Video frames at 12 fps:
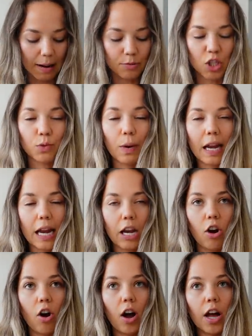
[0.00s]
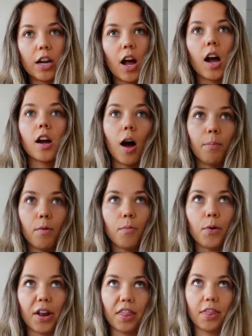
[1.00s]
I'm just waiting on a couple
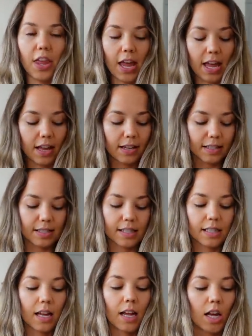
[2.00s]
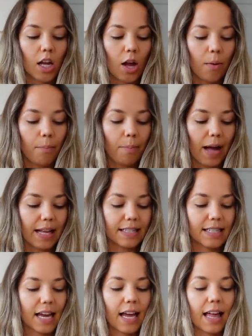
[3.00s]
more things.
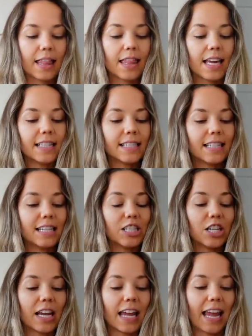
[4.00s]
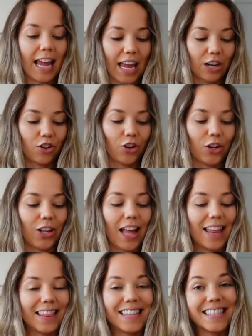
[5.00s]
But this is a candle
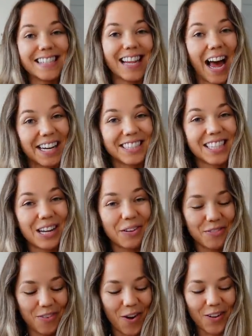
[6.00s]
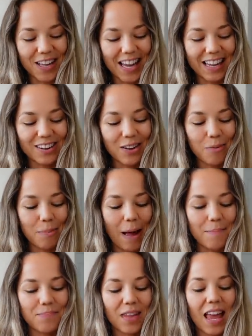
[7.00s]
and this is actually a fall candle,
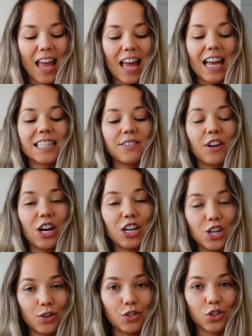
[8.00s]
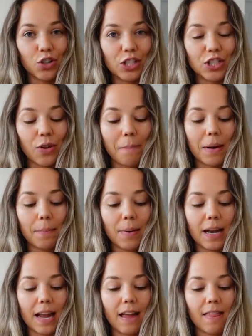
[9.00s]
but it's very neutral, so I'm going to
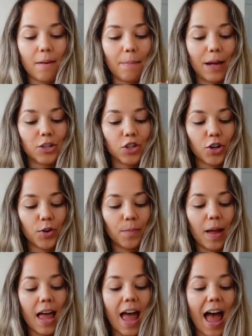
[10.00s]
put it in the bedroom.